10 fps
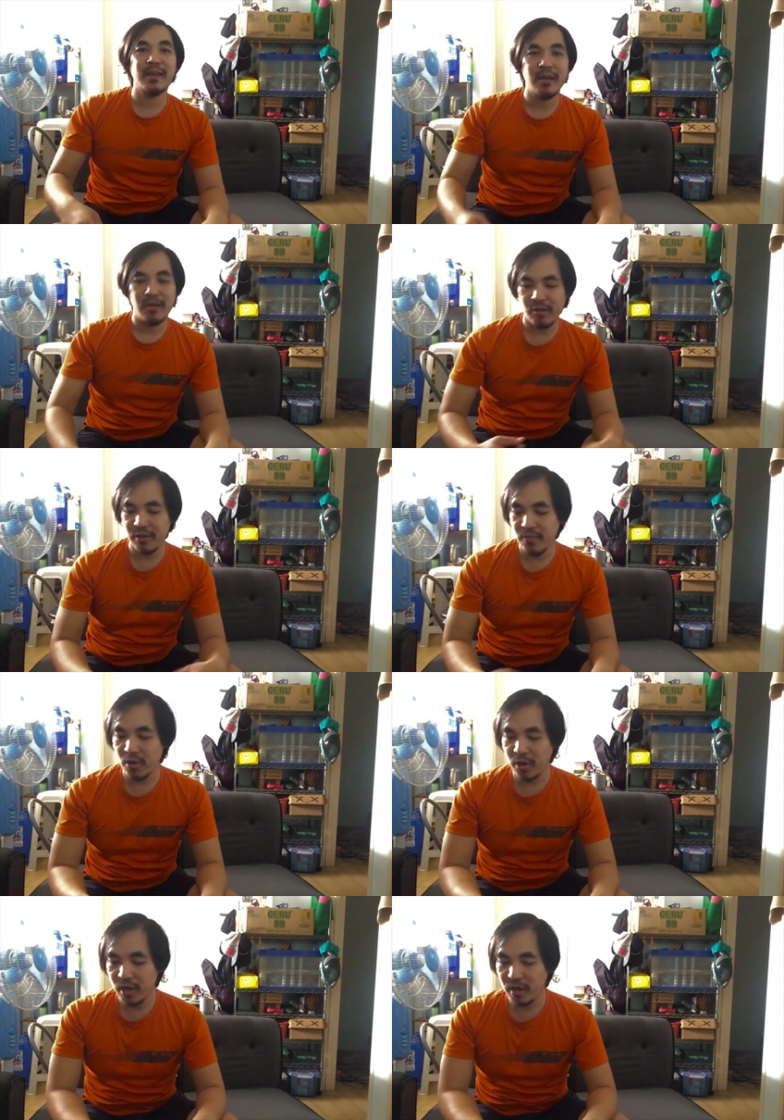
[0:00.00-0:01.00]
all the
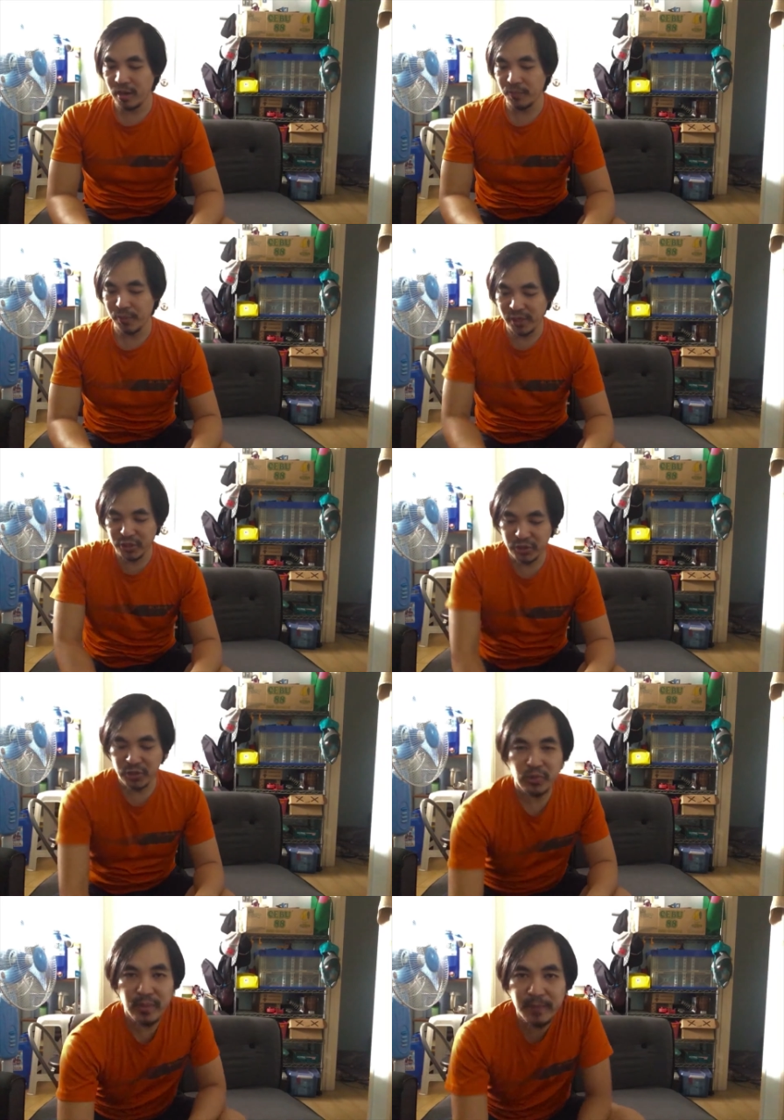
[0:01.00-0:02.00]
more precious to
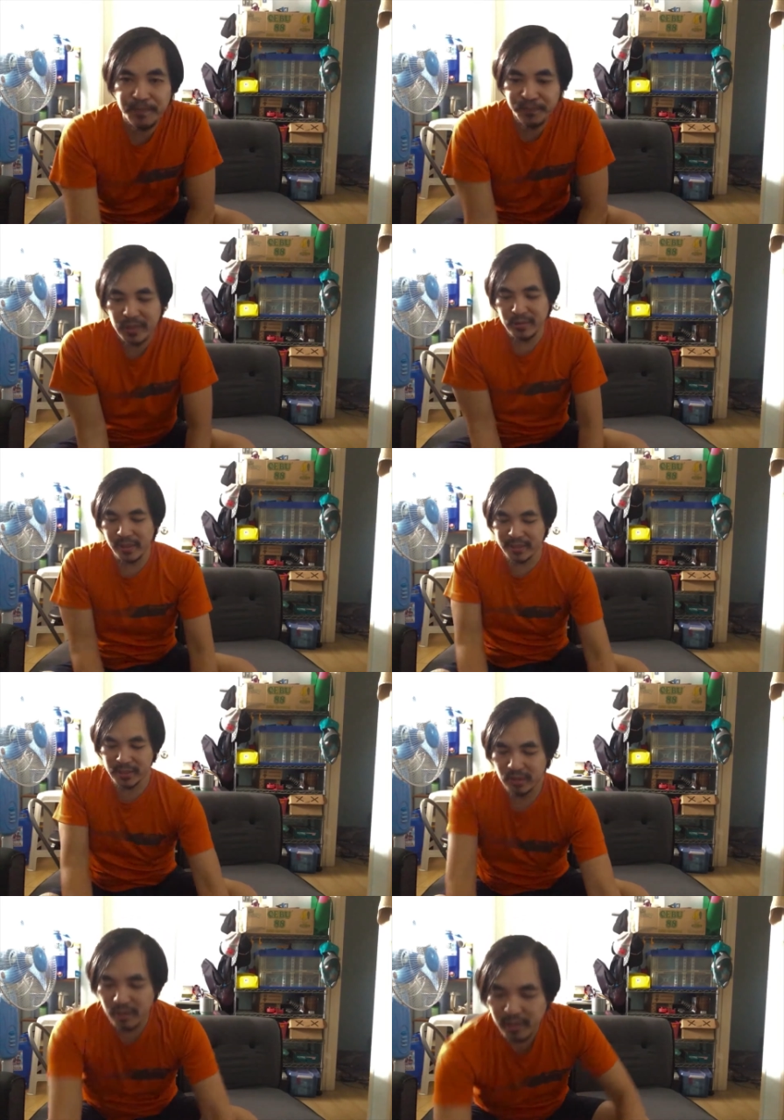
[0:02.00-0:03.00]
me. So let's
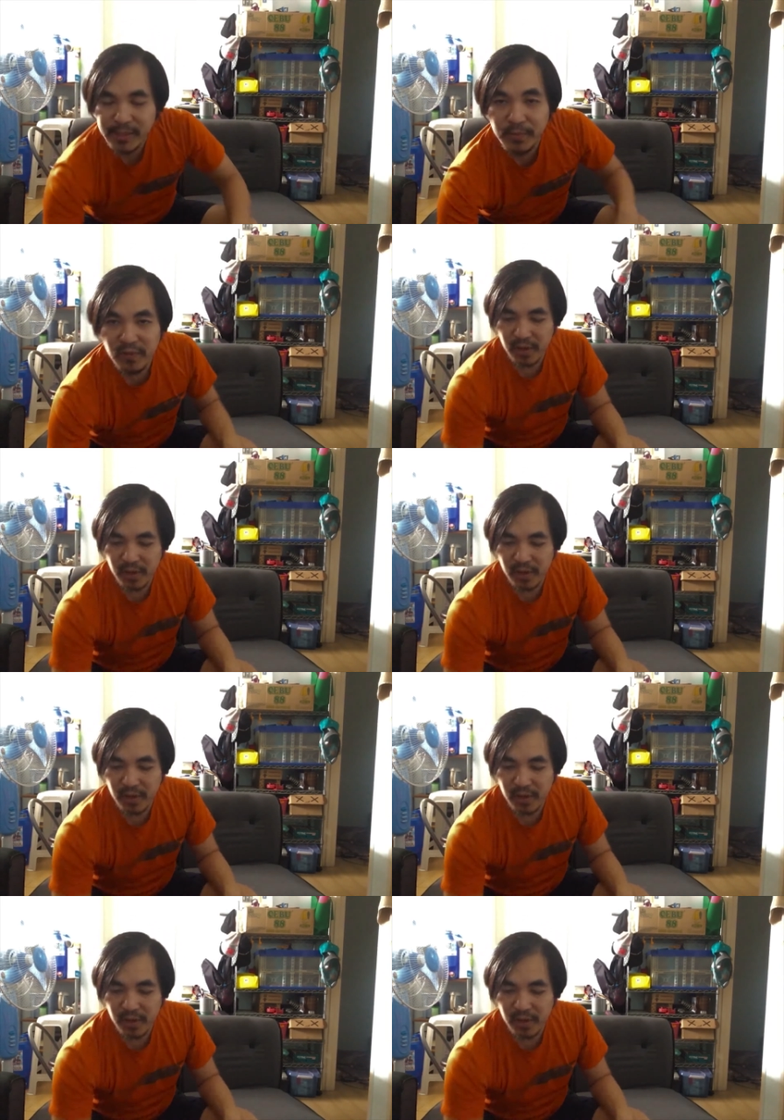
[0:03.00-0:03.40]
move on.